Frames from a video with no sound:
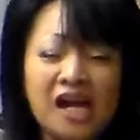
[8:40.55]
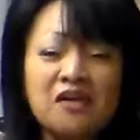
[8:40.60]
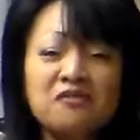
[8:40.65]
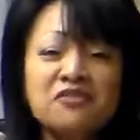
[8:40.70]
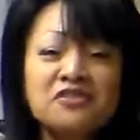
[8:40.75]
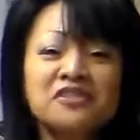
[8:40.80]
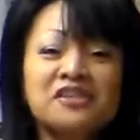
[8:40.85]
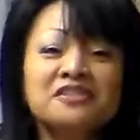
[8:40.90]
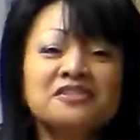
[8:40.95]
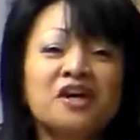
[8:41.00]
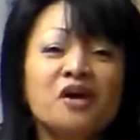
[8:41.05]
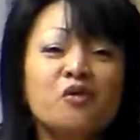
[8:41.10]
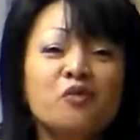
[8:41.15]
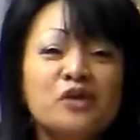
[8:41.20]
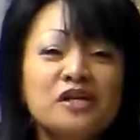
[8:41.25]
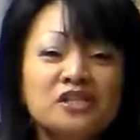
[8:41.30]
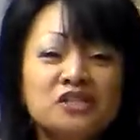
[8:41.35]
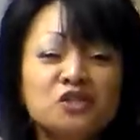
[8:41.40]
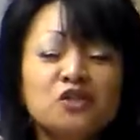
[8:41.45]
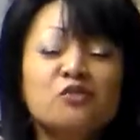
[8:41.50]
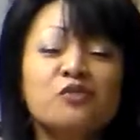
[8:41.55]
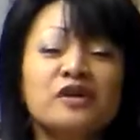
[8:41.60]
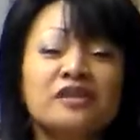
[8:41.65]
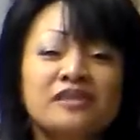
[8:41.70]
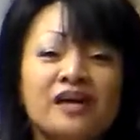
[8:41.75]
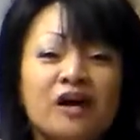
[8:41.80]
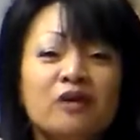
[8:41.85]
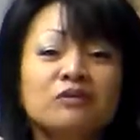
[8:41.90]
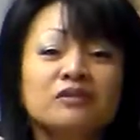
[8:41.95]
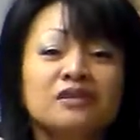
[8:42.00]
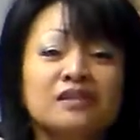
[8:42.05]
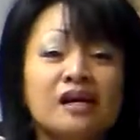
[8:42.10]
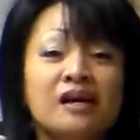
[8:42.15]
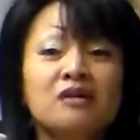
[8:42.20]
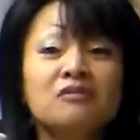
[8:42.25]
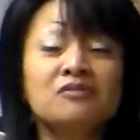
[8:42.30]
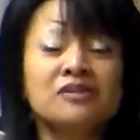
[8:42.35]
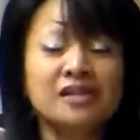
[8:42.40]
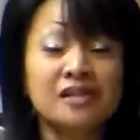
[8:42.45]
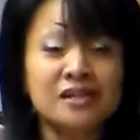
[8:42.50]
Everything that we do without
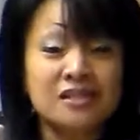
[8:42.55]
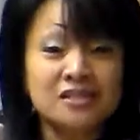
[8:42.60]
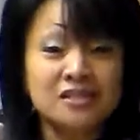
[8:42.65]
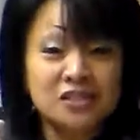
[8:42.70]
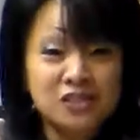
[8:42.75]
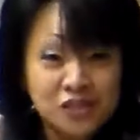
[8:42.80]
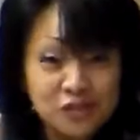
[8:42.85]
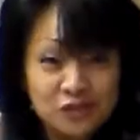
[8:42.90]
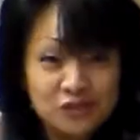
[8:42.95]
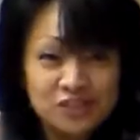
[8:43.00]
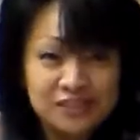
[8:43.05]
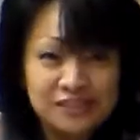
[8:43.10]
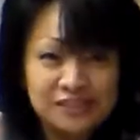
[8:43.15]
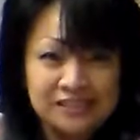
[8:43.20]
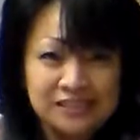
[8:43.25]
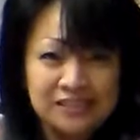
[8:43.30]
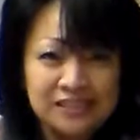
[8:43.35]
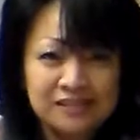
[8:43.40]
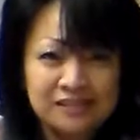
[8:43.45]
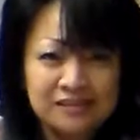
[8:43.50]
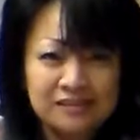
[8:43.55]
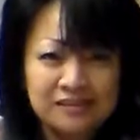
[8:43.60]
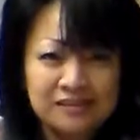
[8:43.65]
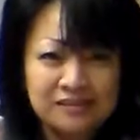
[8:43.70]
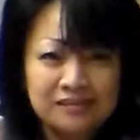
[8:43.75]
love is useless.